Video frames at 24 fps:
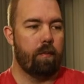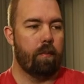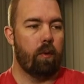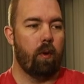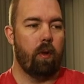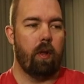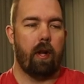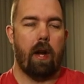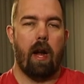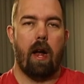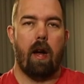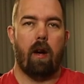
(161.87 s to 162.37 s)

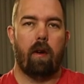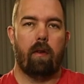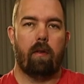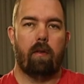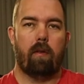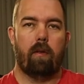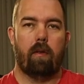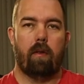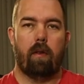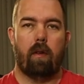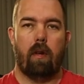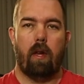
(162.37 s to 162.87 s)
pull it
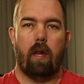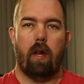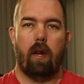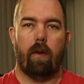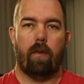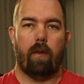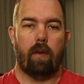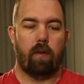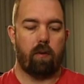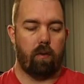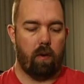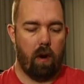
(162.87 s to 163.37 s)
out and it
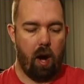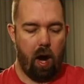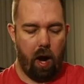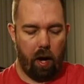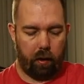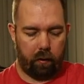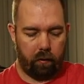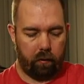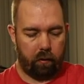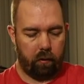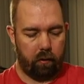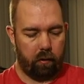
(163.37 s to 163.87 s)

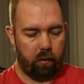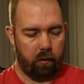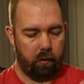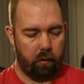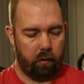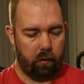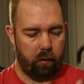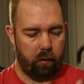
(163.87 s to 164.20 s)
retracts.